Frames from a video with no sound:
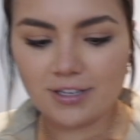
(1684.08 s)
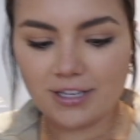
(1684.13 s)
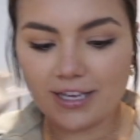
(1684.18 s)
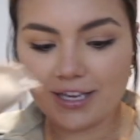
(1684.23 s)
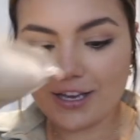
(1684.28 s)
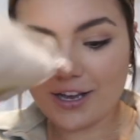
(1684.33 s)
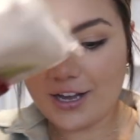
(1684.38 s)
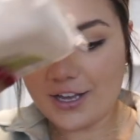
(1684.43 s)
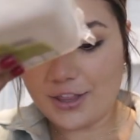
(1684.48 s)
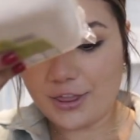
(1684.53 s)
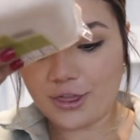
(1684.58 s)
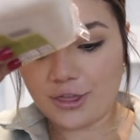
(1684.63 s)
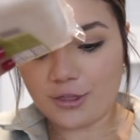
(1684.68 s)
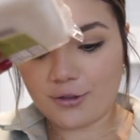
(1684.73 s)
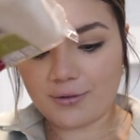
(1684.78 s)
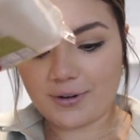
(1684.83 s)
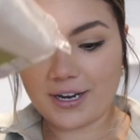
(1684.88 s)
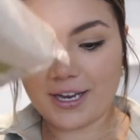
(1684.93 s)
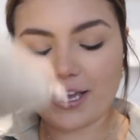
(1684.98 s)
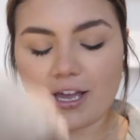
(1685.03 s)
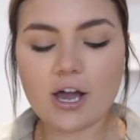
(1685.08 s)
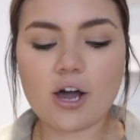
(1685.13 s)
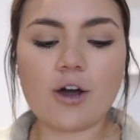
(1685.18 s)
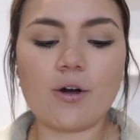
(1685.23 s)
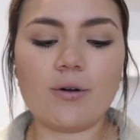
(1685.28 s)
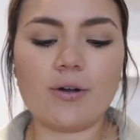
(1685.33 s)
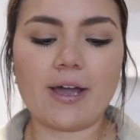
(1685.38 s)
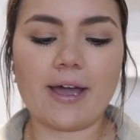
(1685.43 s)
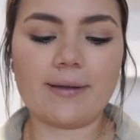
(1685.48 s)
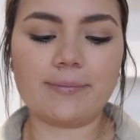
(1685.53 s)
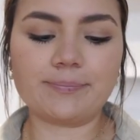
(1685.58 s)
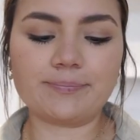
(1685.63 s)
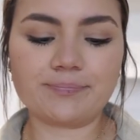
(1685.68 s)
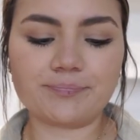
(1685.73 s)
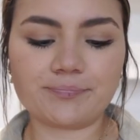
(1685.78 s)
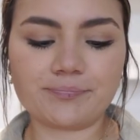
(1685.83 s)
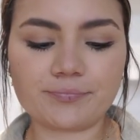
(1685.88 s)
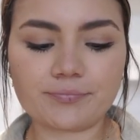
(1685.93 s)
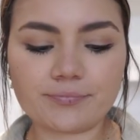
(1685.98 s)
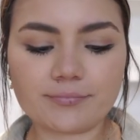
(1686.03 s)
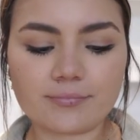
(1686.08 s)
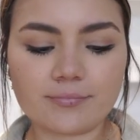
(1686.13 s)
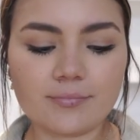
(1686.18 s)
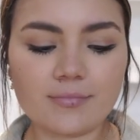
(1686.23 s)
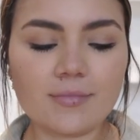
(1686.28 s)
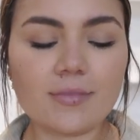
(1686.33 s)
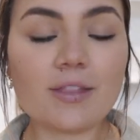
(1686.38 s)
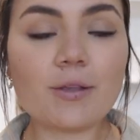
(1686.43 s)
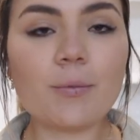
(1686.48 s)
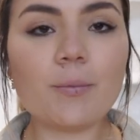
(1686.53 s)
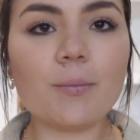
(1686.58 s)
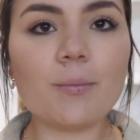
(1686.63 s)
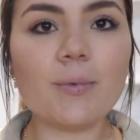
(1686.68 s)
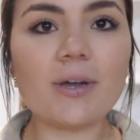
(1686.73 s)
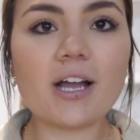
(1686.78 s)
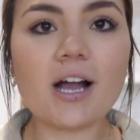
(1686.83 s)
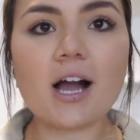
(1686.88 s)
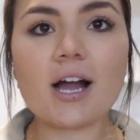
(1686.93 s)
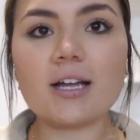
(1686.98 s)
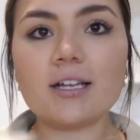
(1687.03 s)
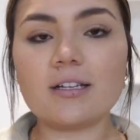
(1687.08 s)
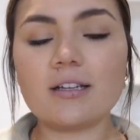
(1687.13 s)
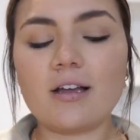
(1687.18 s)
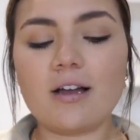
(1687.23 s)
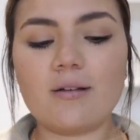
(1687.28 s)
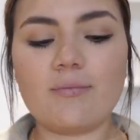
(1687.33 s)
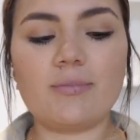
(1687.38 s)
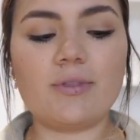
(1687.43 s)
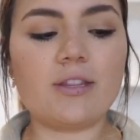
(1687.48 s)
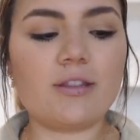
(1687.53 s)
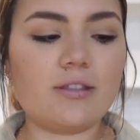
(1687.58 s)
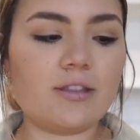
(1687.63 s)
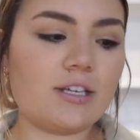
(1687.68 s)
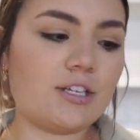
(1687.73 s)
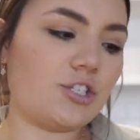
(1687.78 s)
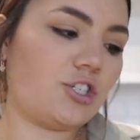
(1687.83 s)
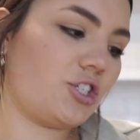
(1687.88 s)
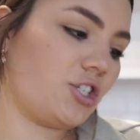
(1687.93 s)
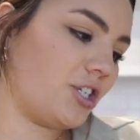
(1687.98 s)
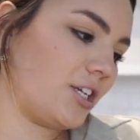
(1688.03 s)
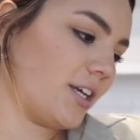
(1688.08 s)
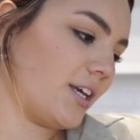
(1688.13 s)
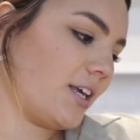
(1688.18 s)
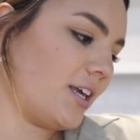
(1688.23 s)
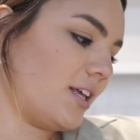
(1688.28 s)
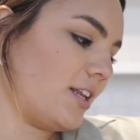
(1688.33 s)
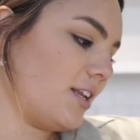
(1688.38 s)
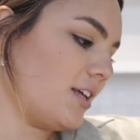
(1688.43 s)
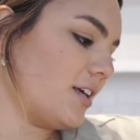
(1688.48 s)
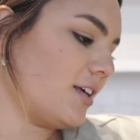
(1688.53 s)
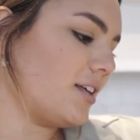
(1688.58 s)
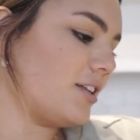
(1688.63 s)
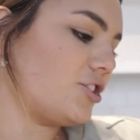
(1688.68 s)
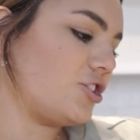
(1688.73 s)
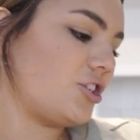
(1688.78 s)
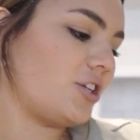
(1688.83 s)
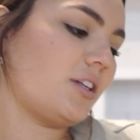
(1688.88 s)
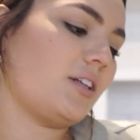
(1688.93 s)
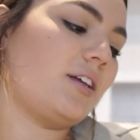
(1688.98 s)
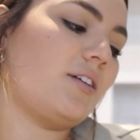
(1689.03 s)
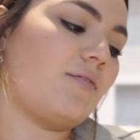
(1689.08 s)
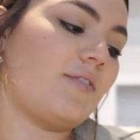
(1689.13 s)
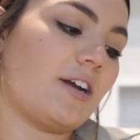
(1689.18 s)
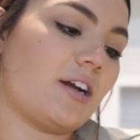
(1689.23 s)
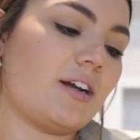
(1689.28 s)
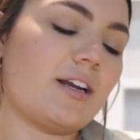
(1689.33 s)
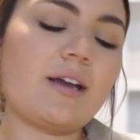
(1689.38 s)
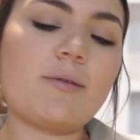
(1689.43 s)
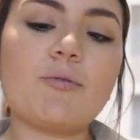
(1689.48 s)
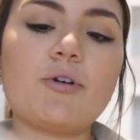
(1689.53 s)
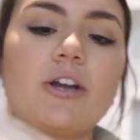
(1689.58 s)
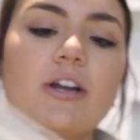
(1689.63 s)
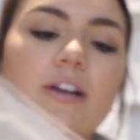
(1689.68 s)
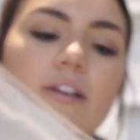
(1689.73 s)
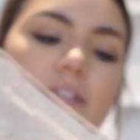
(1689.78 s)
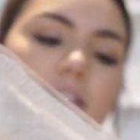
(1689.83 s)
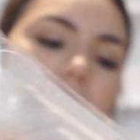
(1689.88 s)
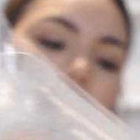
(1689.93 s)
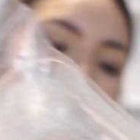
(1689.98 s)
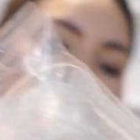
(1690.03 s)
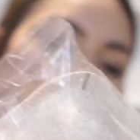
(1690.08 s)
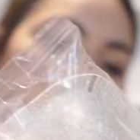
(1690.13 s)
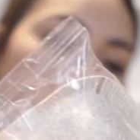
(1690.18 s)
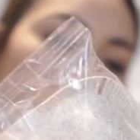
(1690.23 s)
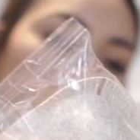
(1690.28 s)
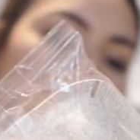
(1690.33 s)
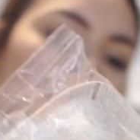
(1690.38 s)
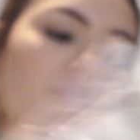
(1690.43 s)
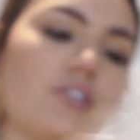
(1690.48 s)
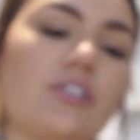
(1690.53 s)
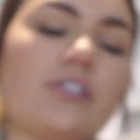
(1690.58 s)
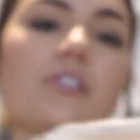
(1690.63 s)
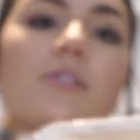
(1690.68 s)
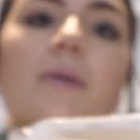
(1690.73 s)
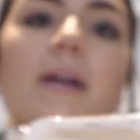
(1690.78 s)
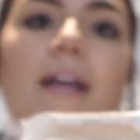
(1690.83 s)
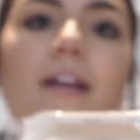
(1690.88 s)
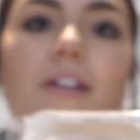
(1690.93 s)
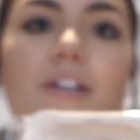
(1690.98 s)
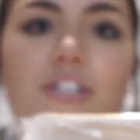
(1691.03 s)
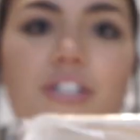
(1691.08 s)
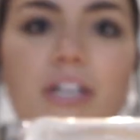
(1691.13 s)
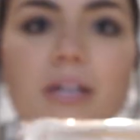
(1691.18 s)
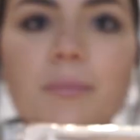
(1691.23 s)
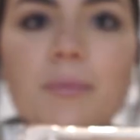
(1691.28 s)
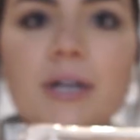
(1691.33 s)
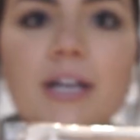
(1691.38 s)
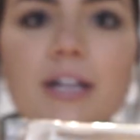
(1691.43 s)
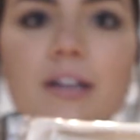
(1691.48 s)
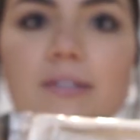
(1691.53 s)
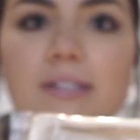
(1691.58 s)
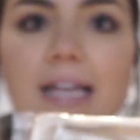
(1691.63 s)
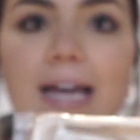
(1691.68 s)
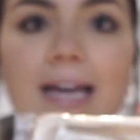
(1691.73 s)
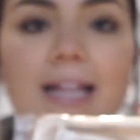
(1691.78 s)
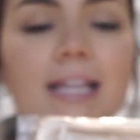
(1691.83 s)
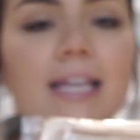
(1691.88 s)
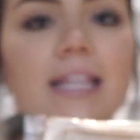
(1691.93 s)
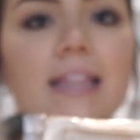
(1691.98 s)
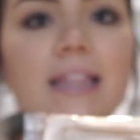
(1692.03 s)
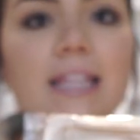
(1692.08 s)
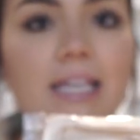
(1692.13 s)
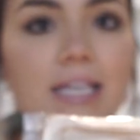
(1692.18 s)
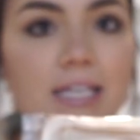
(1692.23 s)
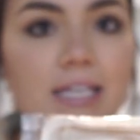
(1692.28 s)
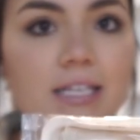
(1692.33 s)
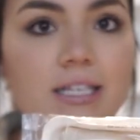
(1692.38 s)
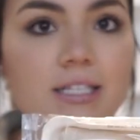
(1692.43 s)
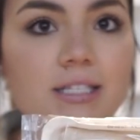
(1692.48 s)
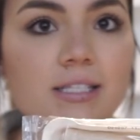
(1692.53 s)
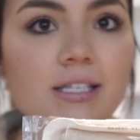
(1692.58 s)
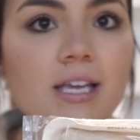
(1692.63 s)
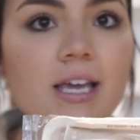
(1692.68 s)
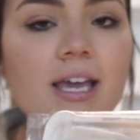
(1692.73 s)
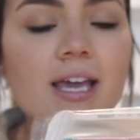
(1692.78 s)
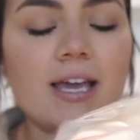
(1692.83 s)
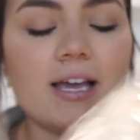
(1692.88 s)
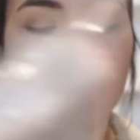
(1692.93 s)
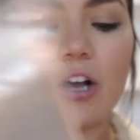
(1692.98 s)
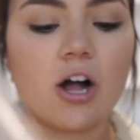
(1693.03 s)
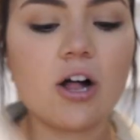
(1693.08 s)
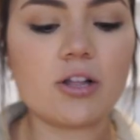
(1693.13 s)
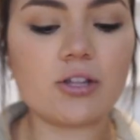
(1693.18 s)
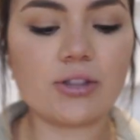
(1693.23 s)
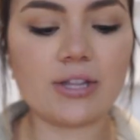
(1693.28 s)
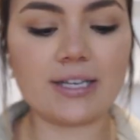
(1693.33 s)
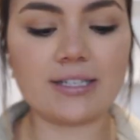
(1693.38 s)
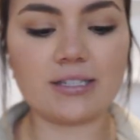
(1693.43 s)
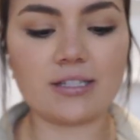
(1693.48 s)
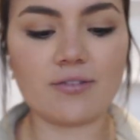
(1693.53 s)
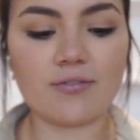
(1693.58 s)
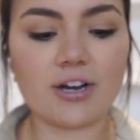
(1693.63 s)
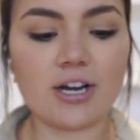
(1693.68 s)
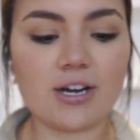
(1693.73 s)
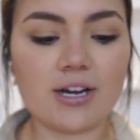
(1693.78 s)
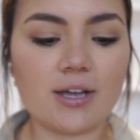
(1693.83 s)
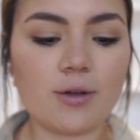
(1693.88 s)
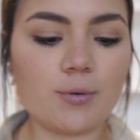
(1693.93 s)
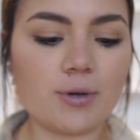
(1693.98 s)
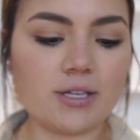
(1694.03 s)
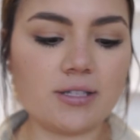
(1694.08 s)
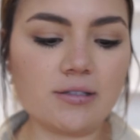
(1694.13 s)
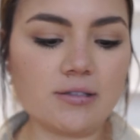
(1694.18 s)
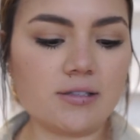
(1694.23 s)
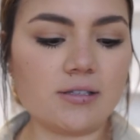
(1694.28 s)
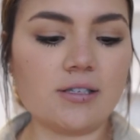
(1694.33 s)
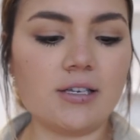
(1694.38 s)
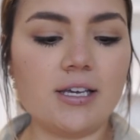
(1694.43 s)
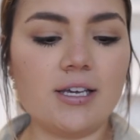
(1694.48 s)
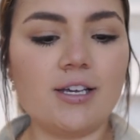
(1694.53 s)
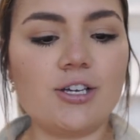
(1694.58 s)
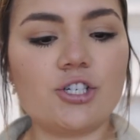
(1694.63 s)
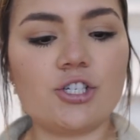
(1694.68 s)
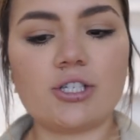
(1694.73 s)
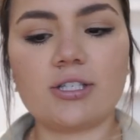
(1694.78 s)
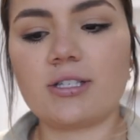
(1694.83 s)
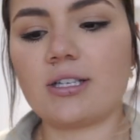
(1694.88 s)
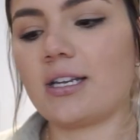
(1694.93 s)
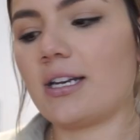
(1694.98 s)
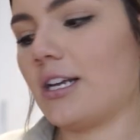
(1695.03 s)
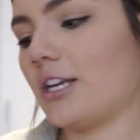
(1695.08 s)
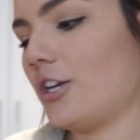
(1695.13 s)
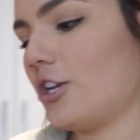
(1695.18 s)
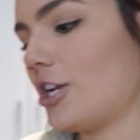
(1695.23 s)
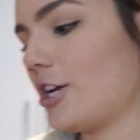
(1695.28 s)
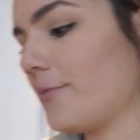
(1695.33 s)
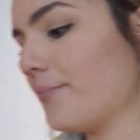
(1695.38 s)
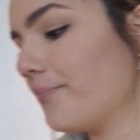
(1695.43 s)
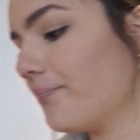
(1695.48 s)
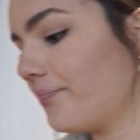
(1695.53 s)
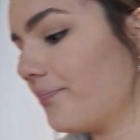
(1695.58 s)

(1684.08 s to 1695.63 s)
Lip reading: He got three. Oh, okay. We got the chicken chili verde burritos and then also just the regular chicken burritos. I like these and Colin likes the verde ones. Just letting you know.